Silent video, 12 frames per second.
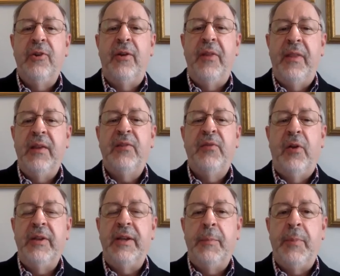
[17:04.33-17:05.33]
on things
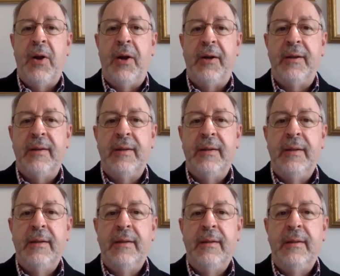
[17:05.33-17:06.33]
falling apart
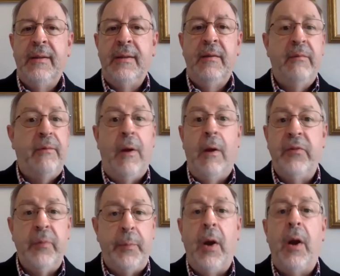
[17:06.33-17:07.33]
falls
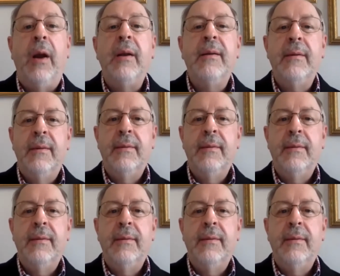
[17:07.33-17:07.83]
apart.